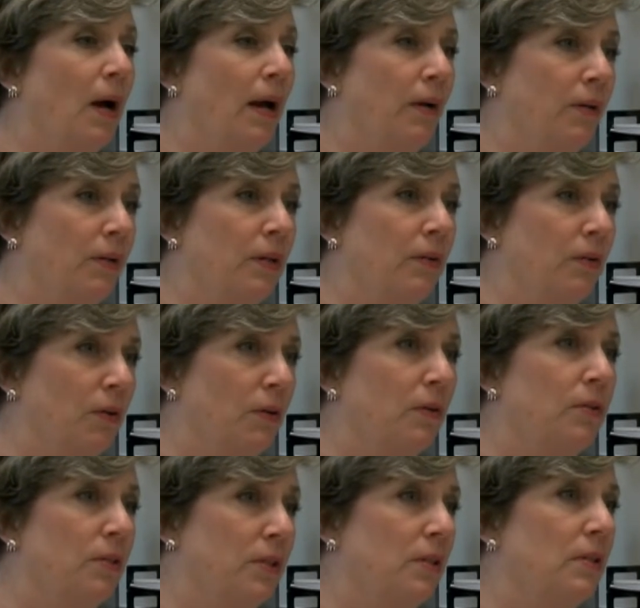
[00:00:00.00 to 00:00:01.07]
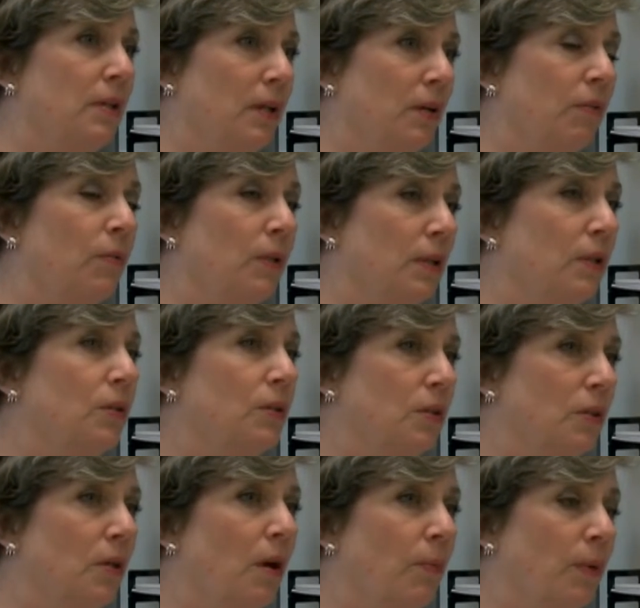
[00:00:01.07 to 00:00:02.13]
admired in her. She's done a
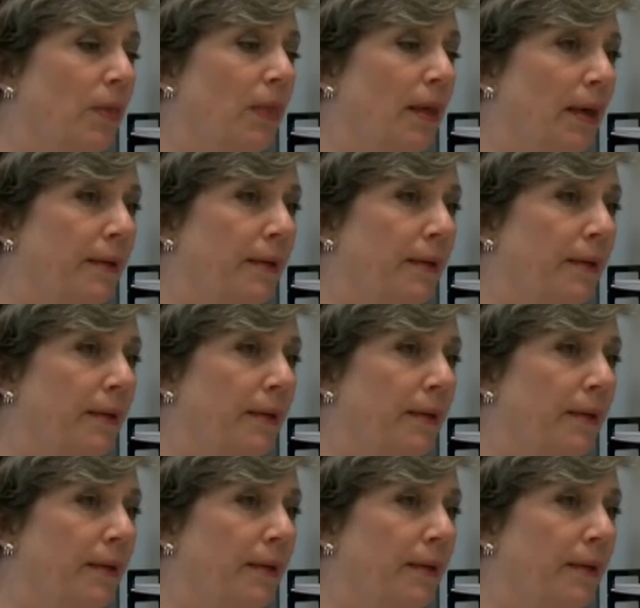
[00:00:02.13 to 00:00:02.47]
really good job